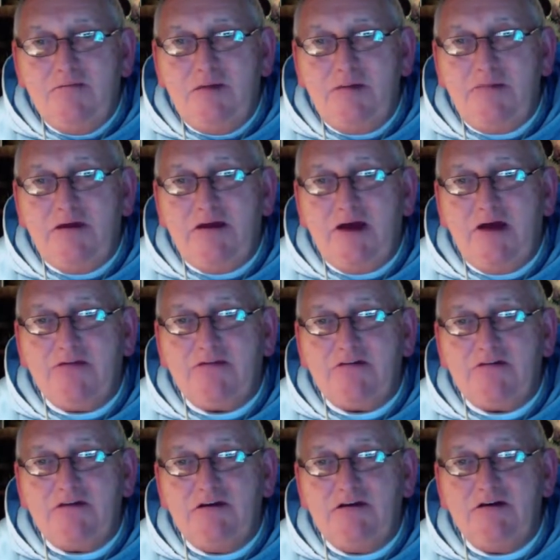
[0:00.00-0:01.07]
may be
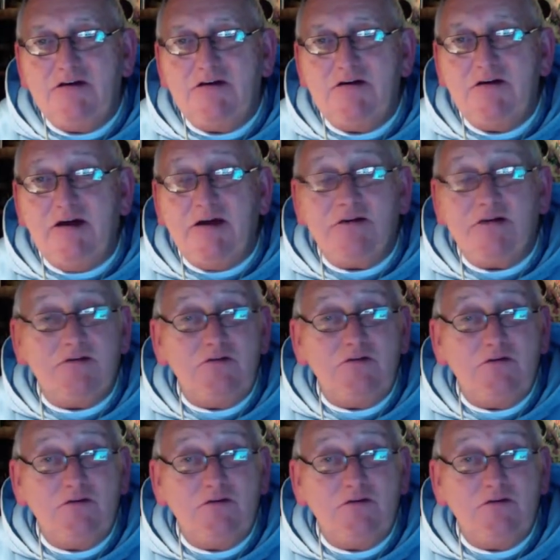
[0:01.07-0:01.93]
gathered here and